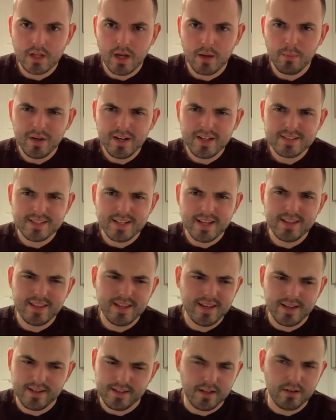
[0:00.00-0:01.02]
And when I say
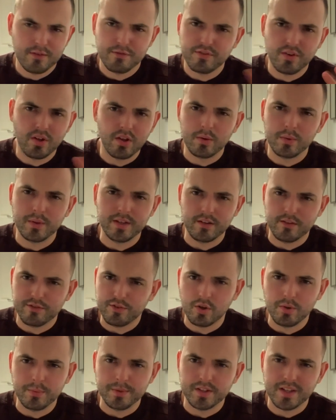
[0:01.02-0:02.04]
they, you know, following a
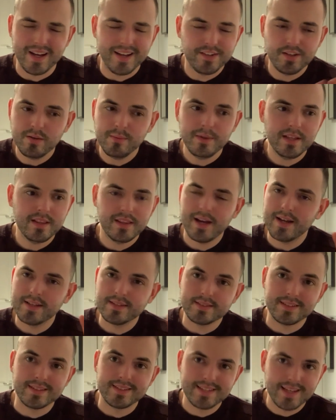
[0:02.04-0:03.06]
formula, I don't mean that
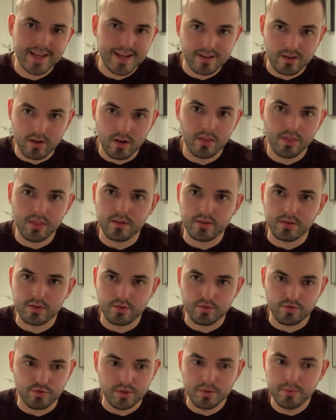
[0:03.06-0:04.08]
as an attack on the
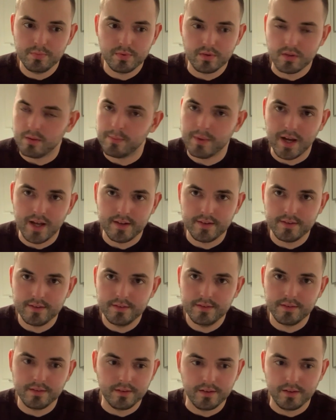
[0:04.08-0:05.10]
group, the band,